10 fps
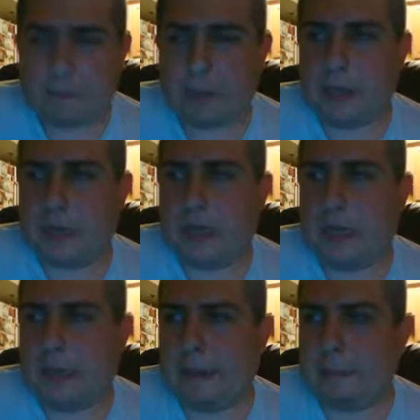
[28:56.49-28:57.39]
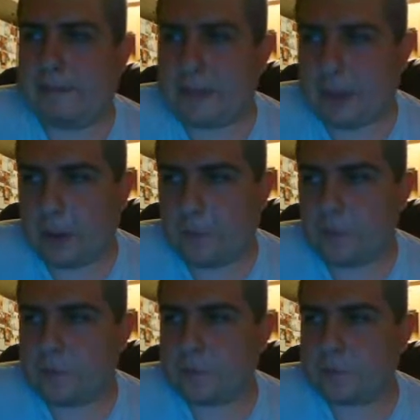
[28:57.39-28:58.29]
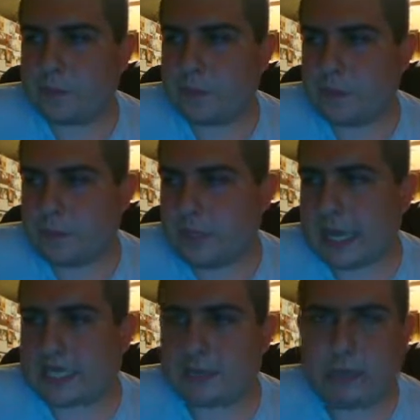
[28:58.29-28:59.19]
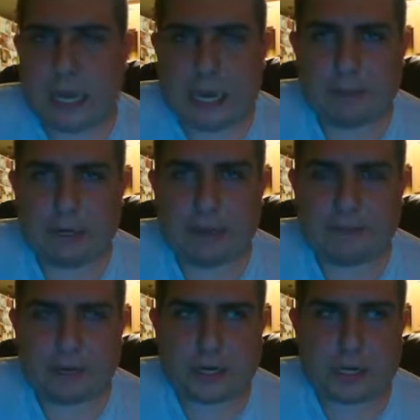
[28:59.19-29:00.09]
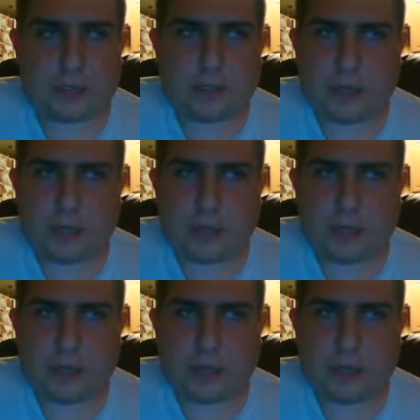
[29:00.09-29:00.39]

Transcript: But um, if you don't, take some time whenever it comes